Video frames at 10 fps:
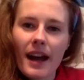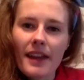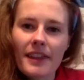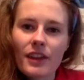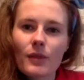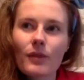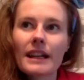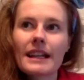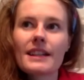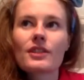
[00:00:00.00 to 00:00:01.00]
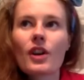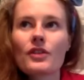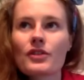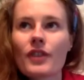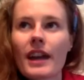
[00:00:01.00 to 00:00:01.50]
I think you really need to
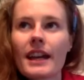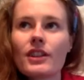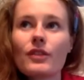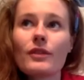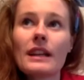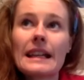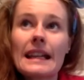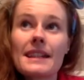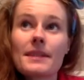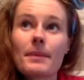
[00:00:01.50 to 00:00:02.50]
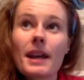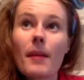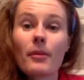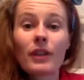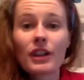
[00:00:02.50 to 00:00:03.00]
concentrate and you really need to
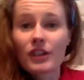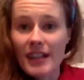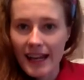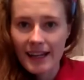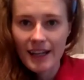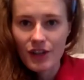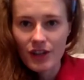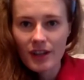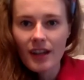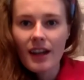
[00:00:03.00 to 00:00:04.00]
become a really good technician.